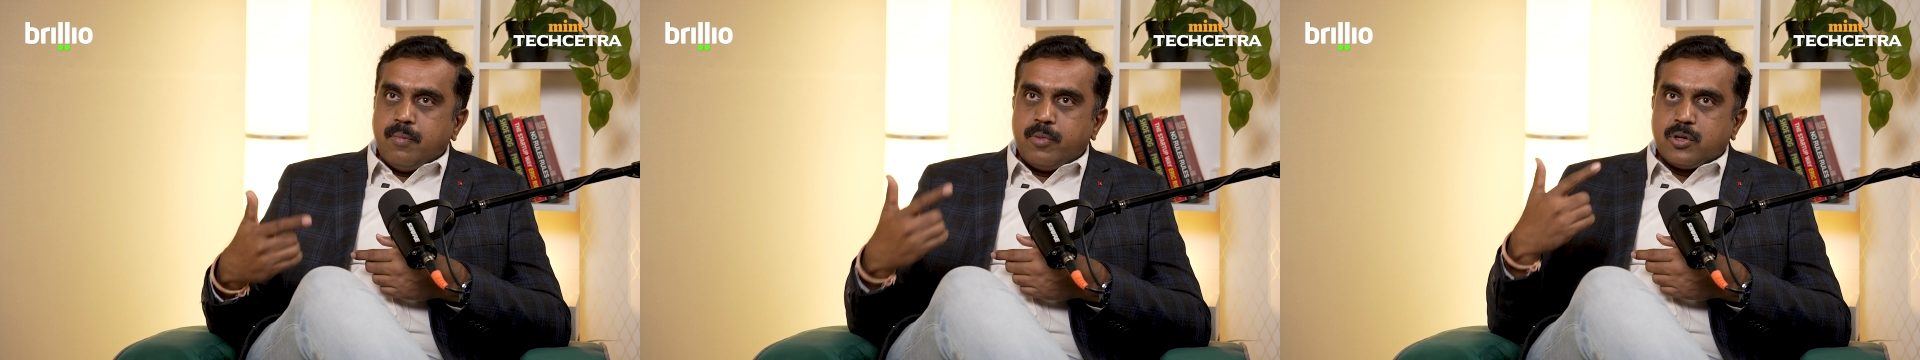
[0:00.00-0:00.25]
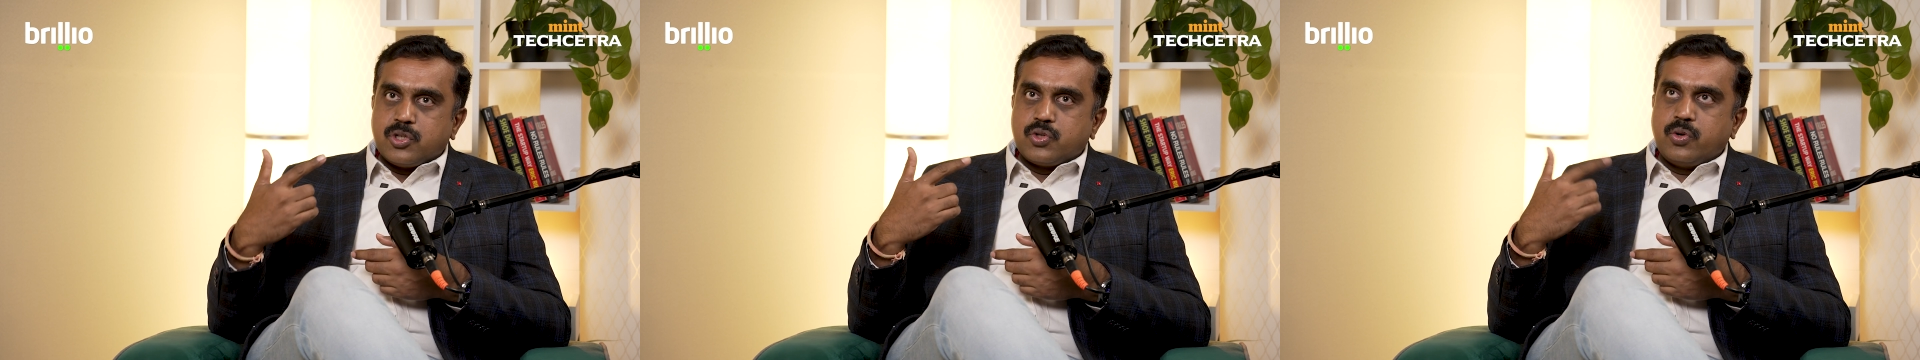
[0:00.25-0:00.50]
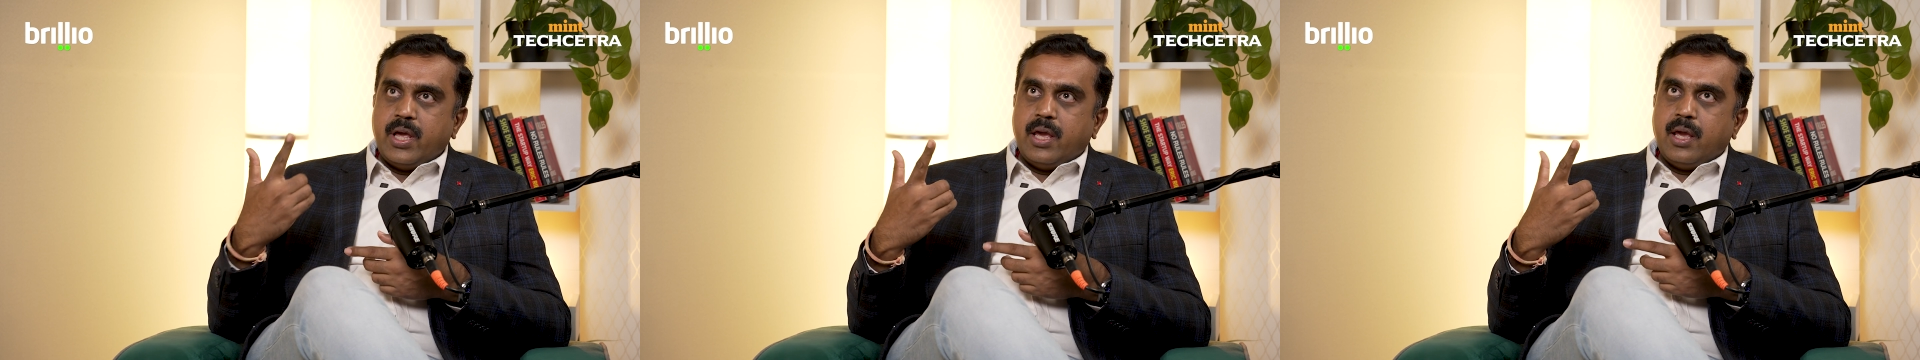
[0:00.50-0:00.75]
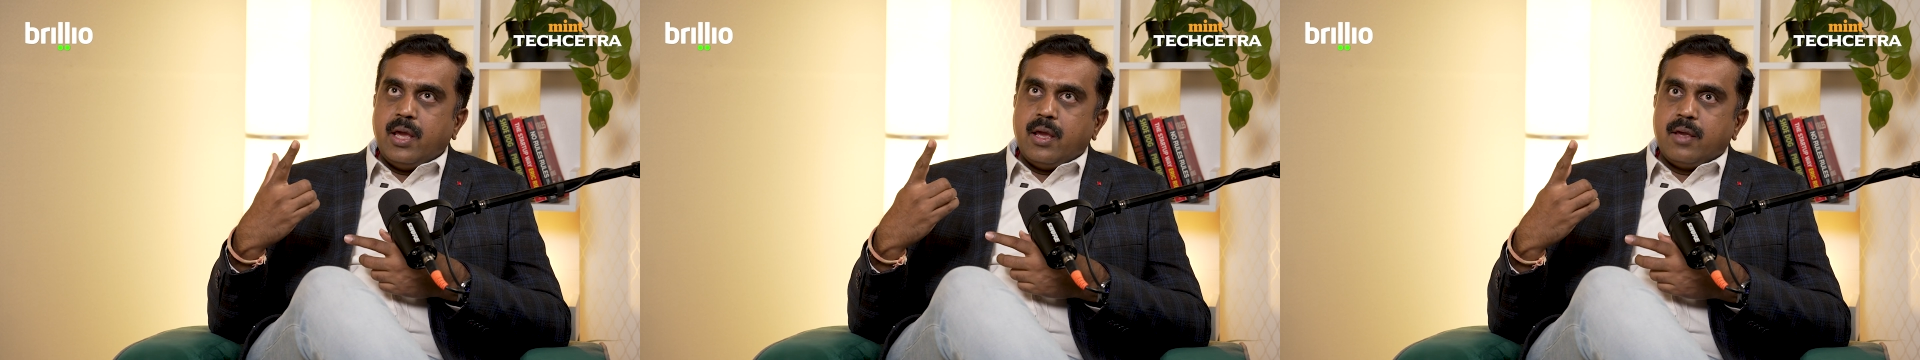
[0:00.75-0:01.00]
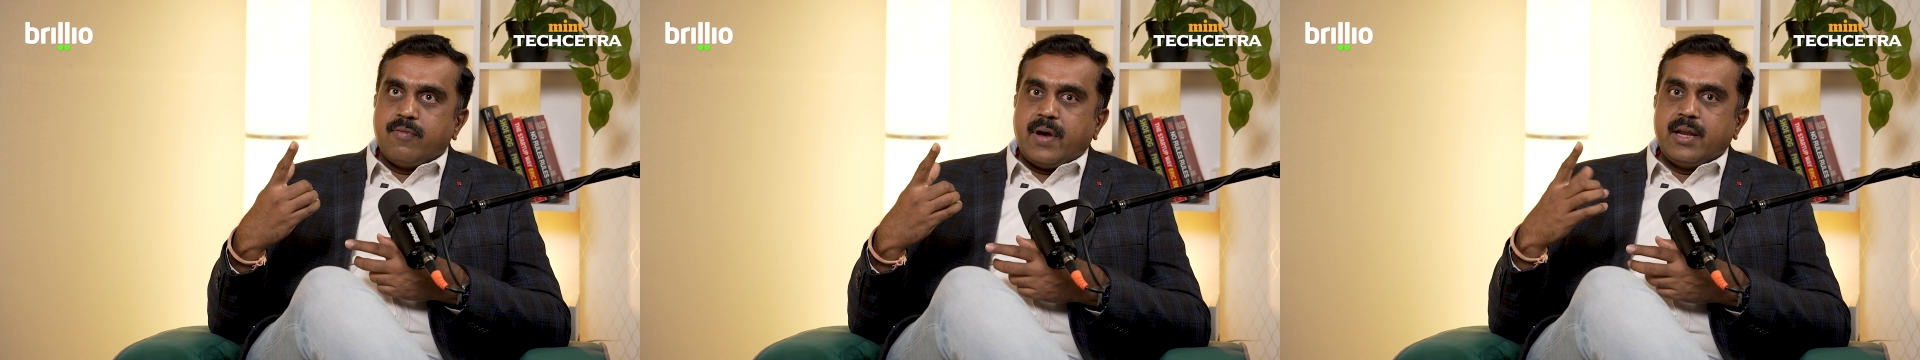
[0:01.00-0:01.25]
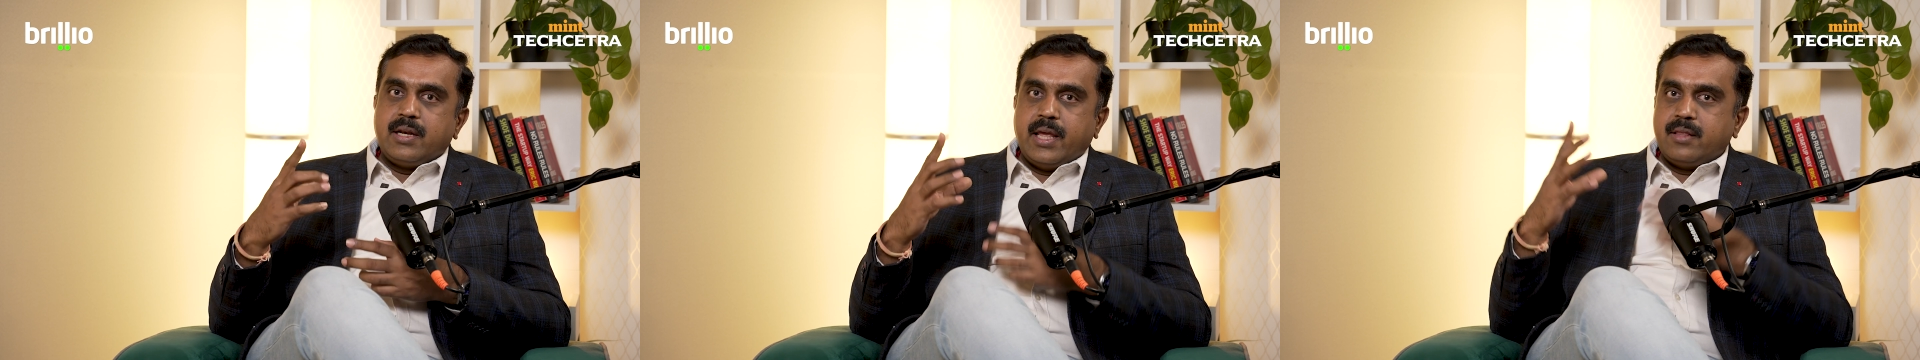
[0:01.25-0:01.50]
Because today, if
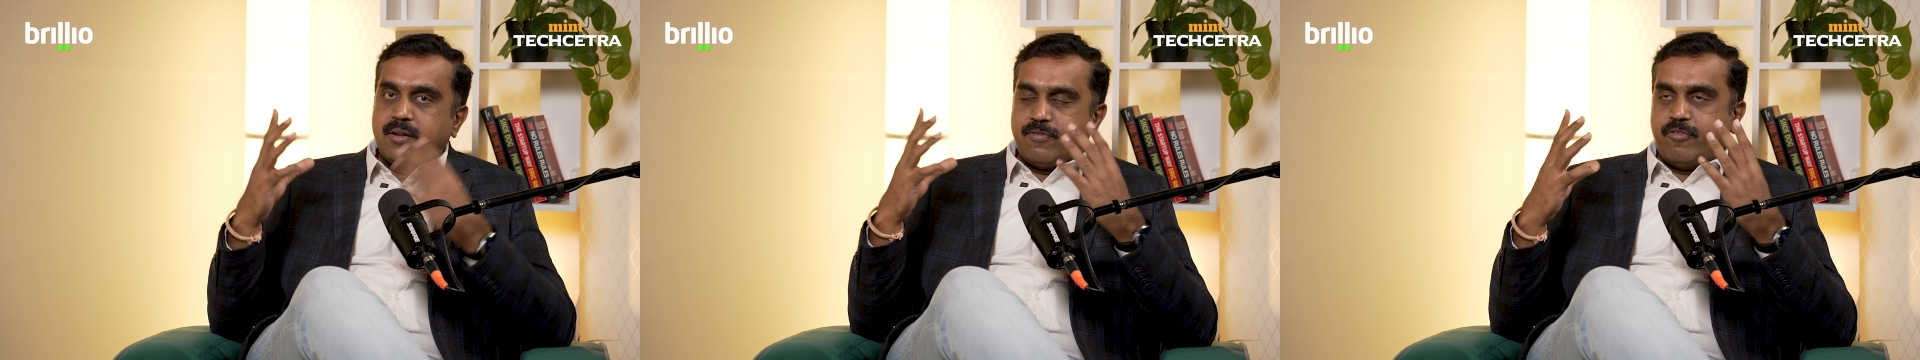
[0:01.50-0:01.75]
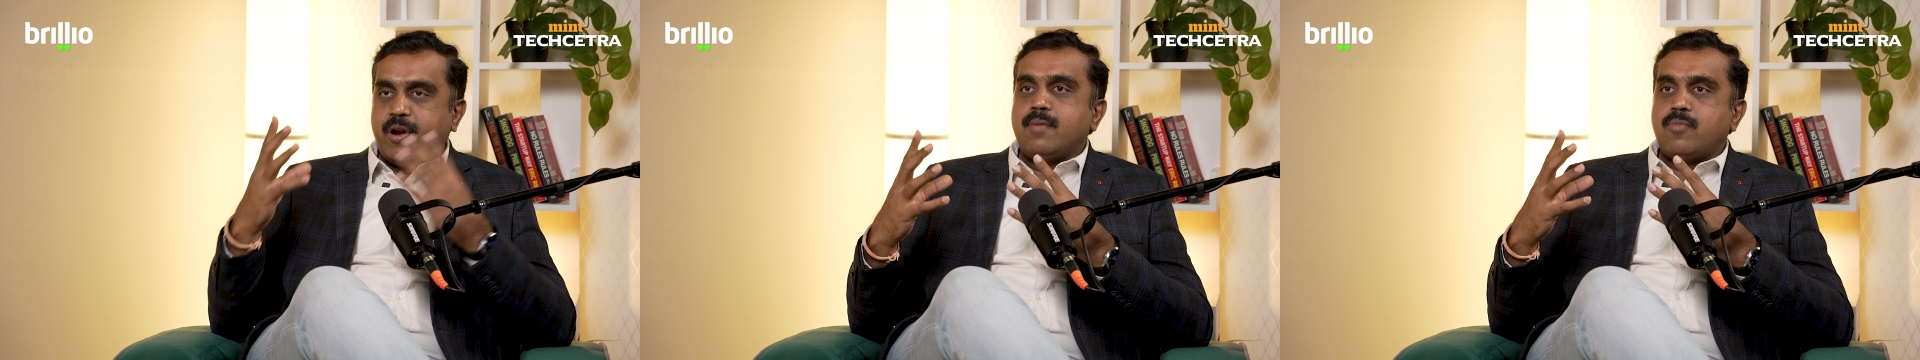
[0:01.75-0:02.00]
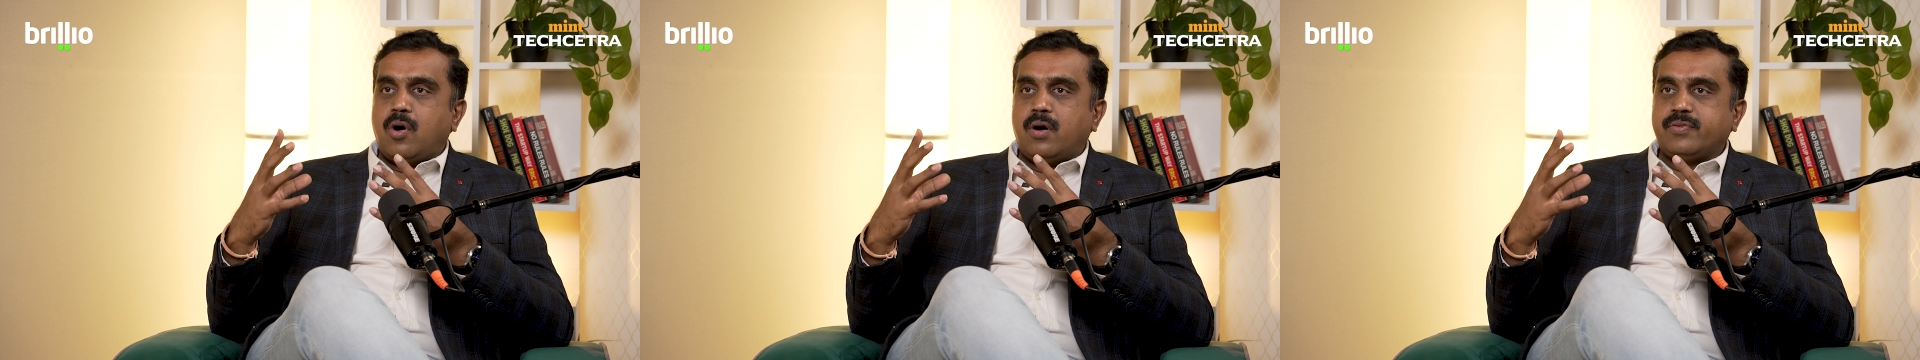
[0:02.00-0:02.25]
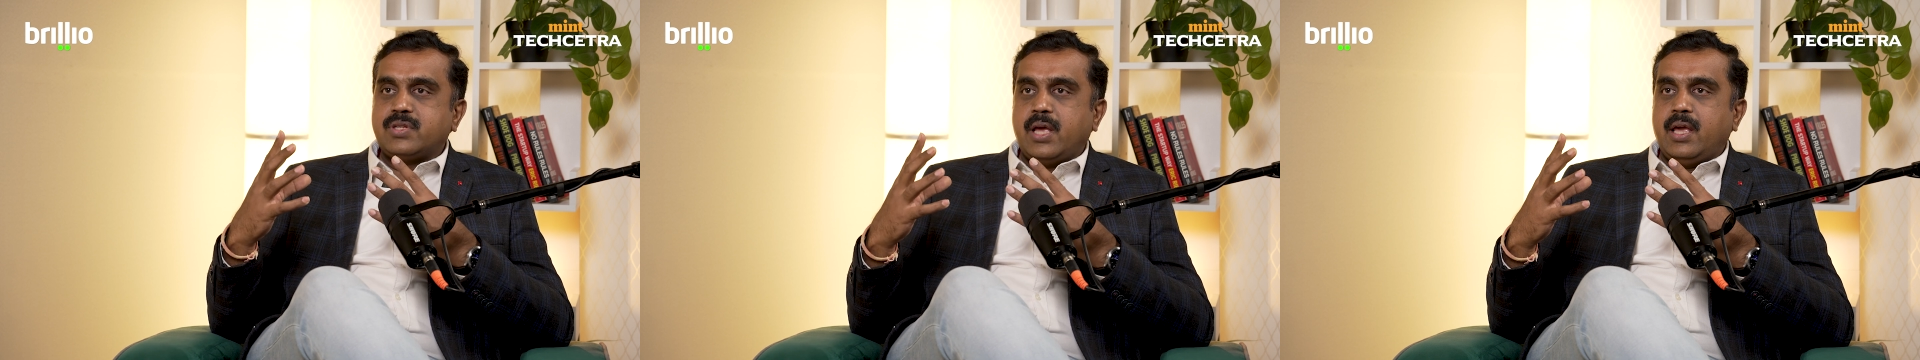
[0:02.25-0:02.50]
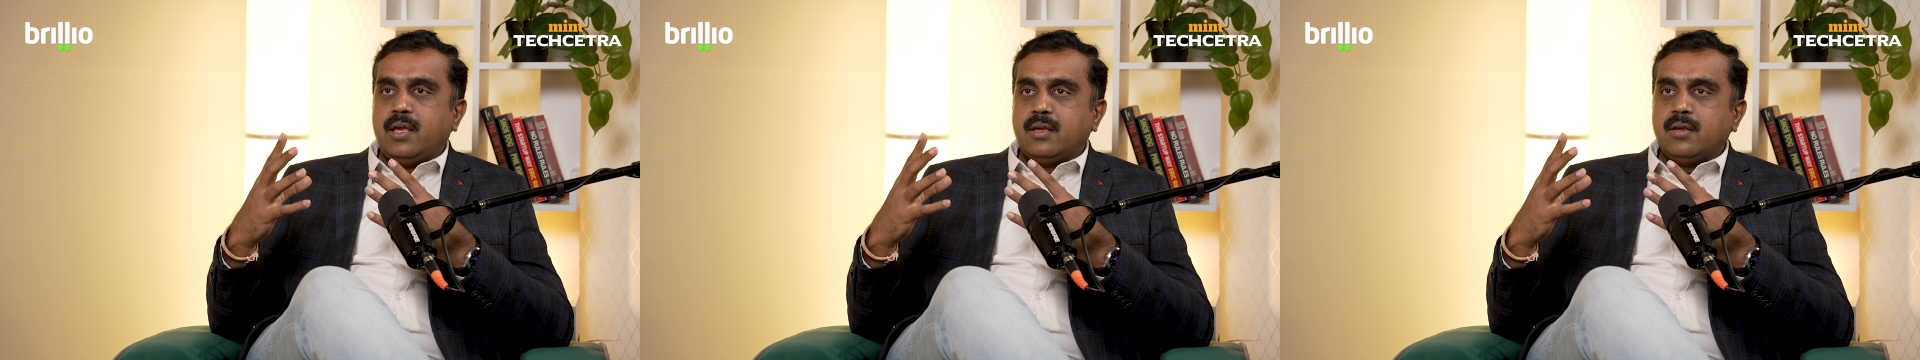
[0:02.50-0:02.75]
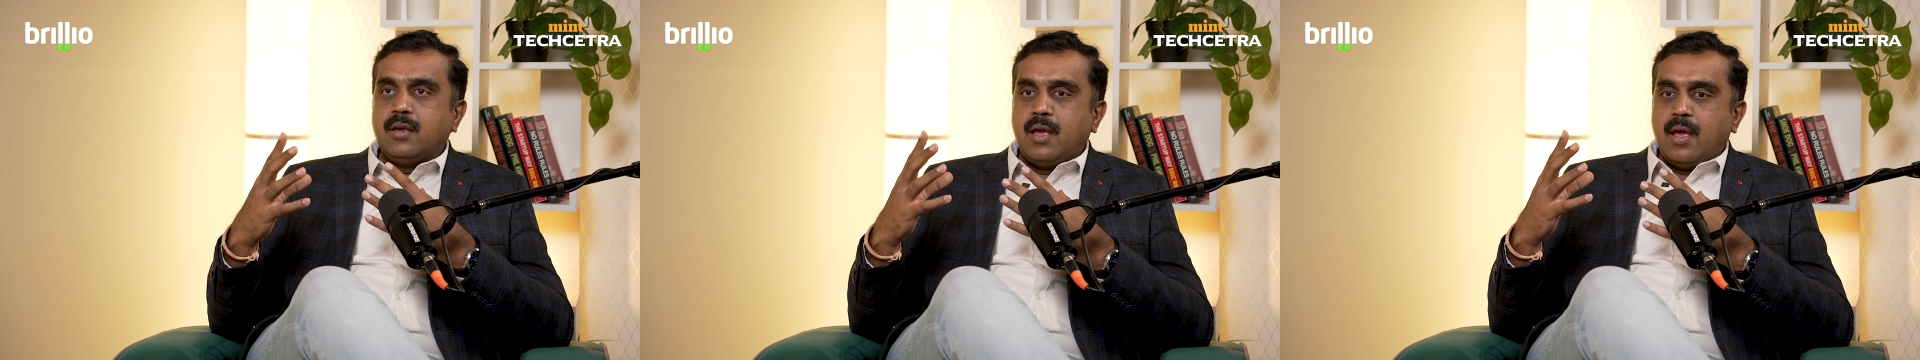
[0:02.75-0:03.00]
I take that frame of saying